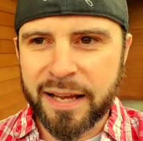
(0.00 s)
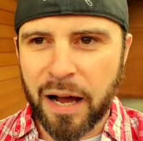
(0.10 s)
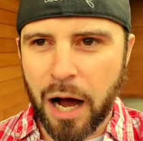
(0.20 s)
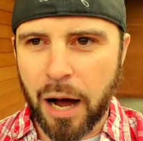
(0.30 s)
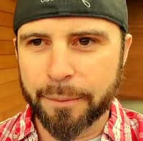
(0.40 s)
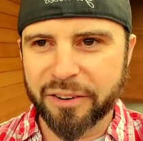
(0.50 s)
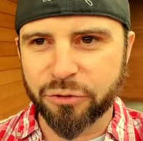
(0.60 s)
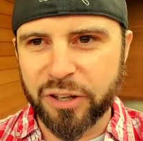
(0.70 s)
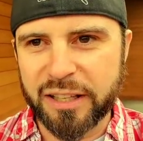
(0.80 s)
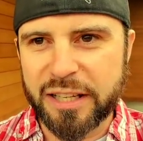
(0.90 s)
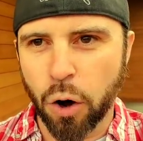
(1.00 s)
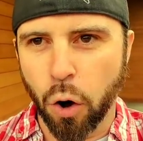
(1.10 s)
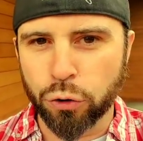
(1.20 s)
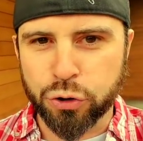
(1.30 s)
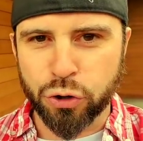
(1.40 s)
it really
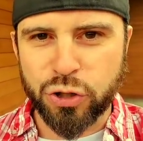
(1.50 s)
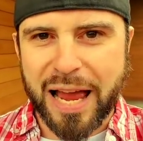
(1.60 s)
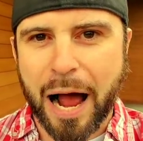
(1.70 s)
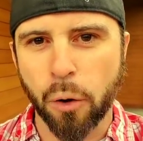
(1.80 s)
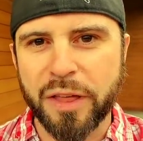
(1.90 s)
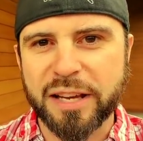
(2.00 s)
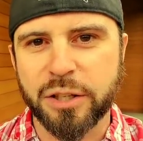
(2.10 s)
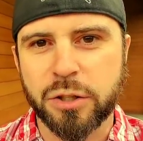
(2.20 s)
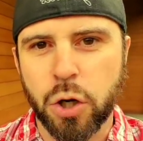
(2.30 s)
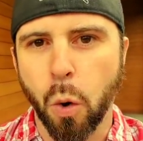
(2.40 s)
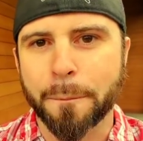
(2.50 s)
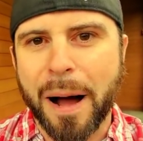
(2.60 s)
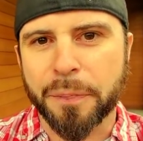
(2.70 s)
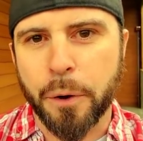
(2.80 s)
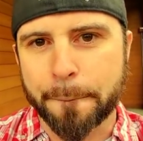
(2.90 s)
alters how they go
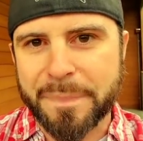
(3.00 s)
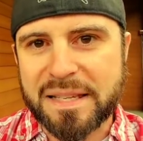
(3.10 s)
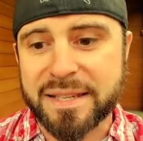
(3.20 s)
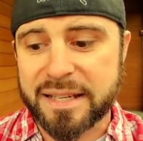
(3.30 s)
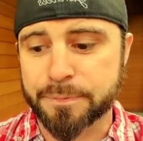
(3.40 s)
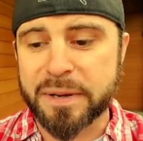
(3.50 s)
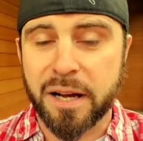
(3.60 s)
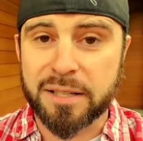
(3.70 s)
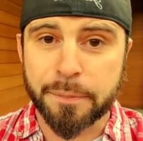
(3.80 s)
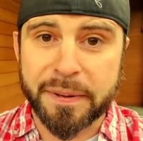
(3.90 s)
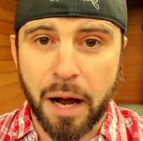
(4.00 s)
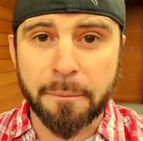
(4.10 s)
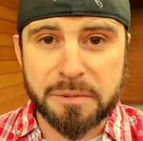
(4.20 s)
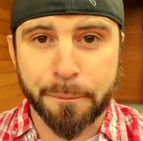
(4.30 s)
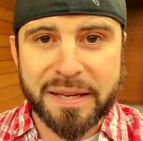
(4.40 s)
about their business, because it
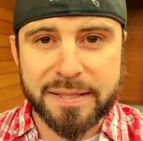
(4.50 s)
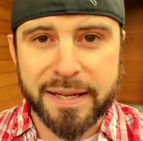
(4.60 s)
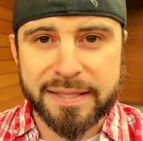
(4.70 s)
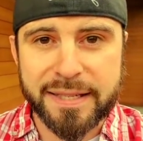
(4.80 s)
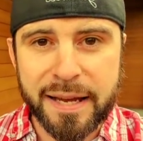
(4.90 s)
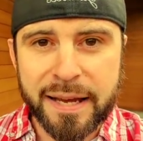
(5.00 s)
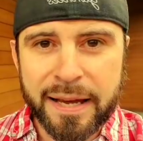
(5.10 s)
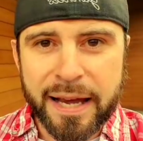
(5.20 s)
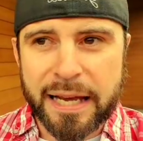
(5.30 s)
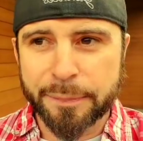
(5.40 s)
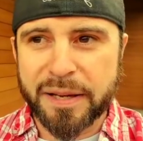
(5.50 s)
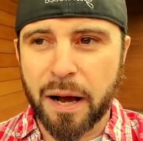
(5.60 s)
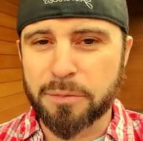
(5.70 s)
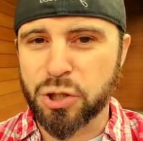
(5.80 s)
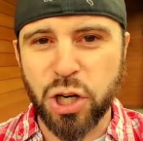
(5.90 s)
becomes business and it
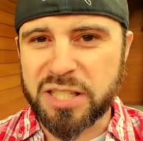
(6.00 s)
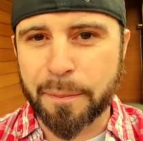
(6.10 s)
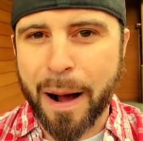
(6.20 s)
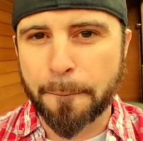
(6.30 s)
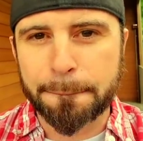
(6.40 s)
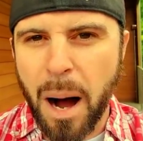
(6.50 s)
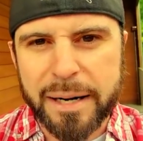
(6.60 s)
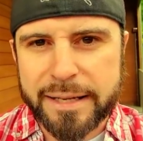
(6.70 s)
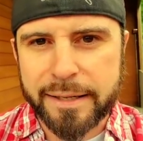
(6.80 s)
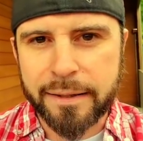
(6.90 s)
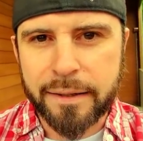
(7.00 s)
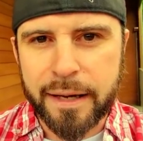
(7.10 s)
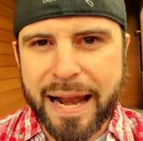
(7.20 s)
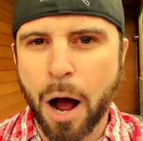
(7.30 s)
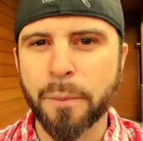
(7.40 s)
becomes just about money
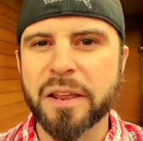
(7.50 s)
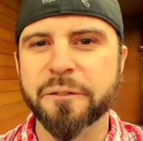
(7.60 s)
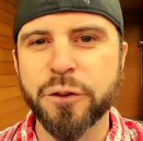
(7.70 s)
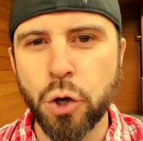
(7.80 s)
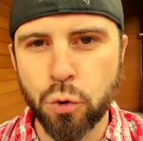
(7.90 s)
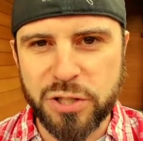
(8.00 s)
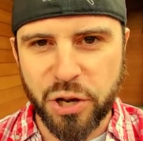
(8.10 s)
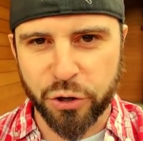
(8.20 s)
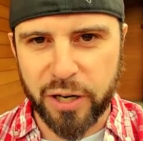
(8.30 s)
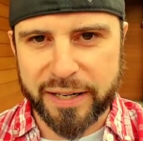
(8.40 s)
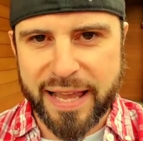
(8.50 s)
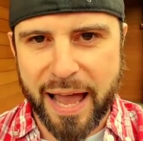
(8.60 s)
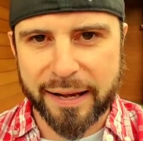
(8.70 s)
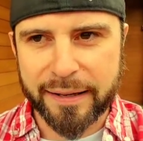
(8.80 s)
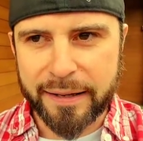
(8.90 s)
and how many views they're gonna
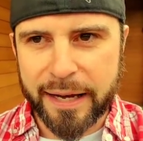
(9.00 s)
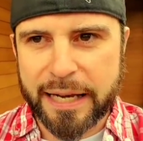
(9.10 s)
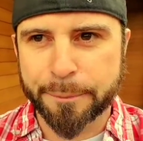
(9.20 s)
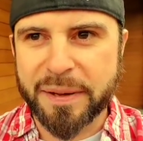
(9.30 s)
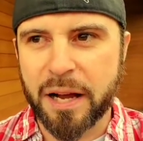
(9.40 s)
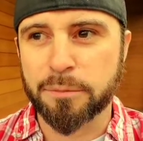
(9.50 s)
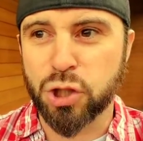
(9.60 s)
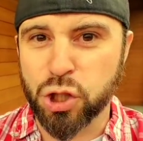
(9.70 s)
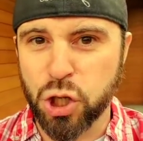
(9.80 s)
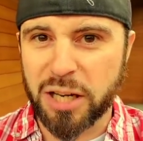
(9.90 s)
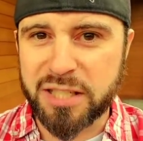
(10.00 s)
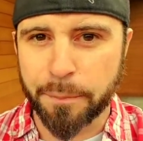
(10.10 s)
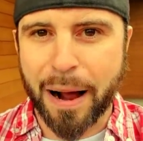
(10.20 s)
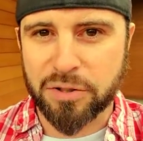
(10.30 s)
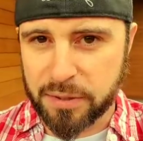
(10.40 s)
get. And it becomes just
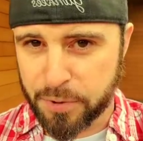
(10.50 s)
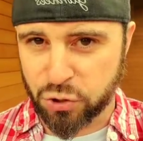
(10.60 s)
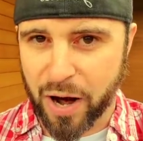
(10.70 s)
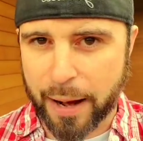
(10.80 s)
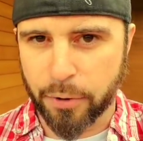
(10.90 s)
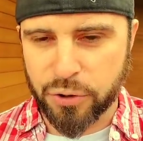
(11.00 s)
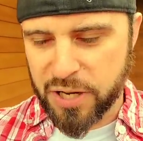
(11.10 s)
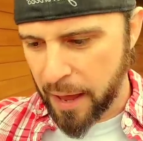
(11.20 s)
about subscribers.